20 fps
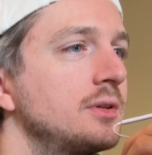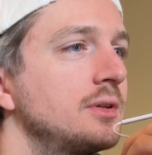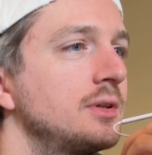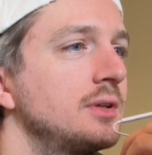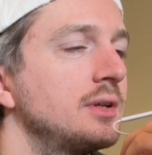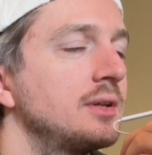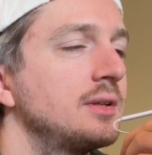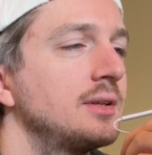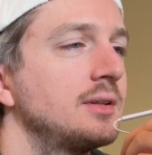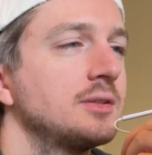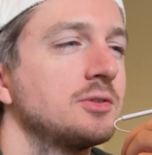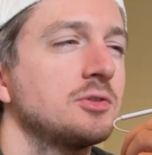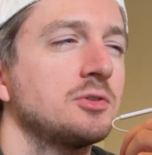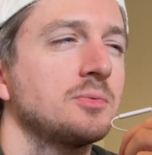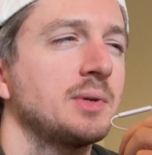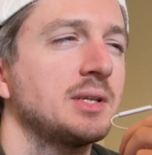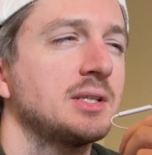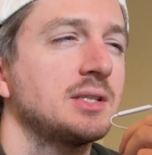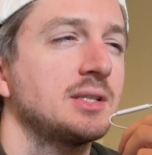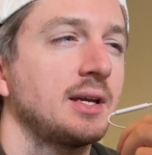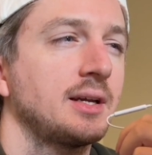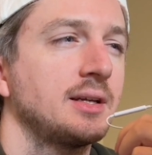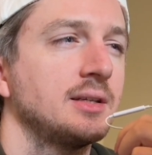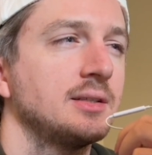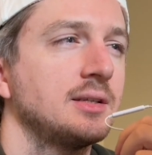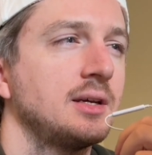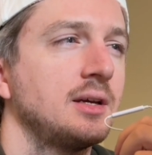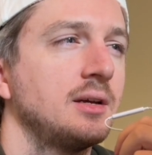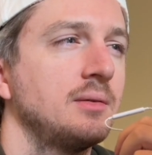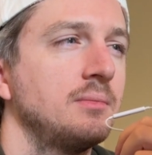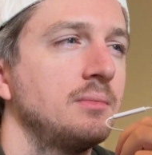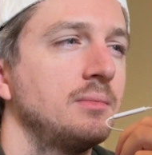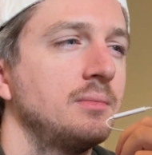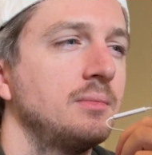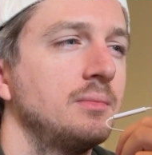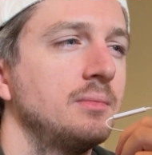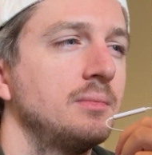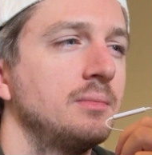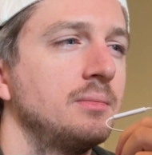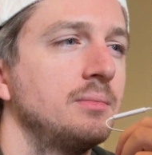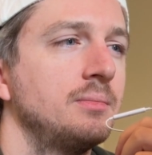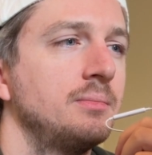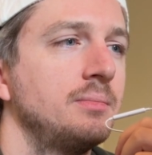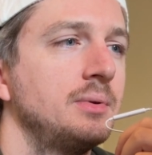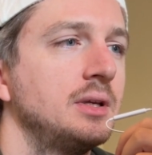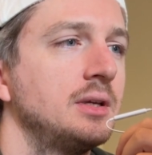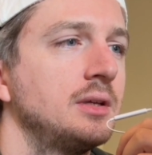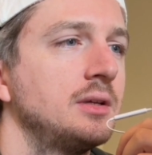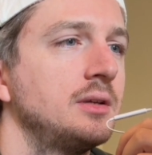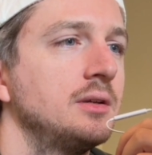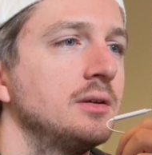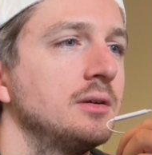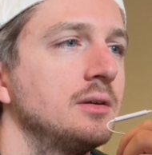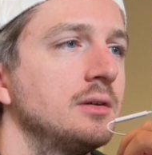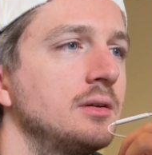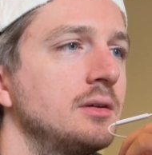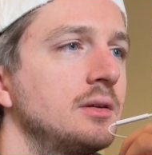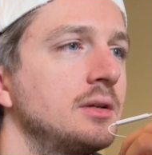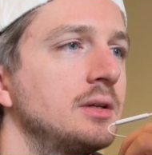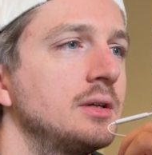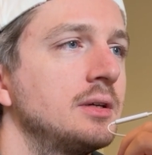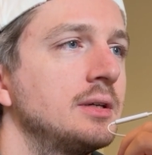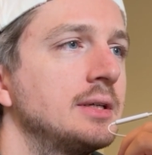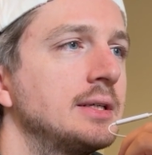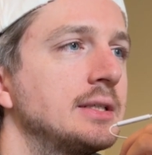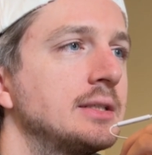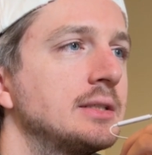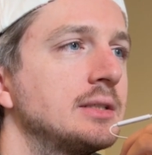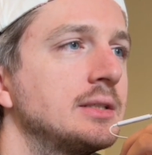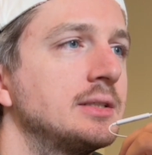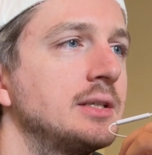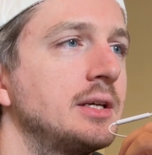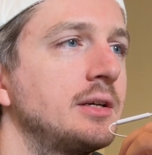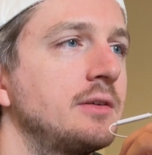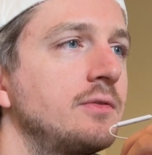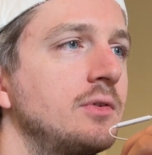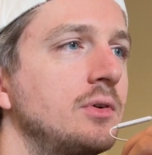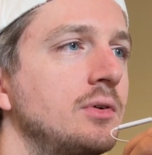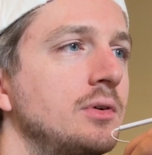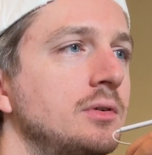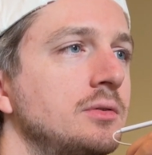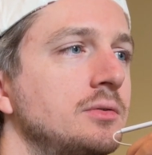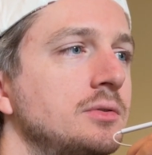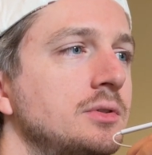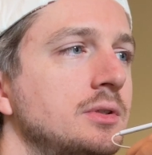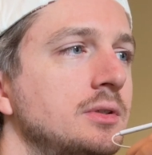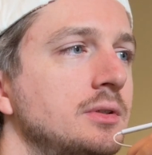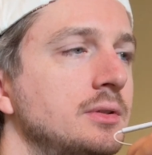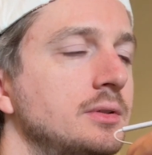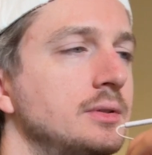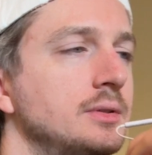And I think this was my second time being here to take photos.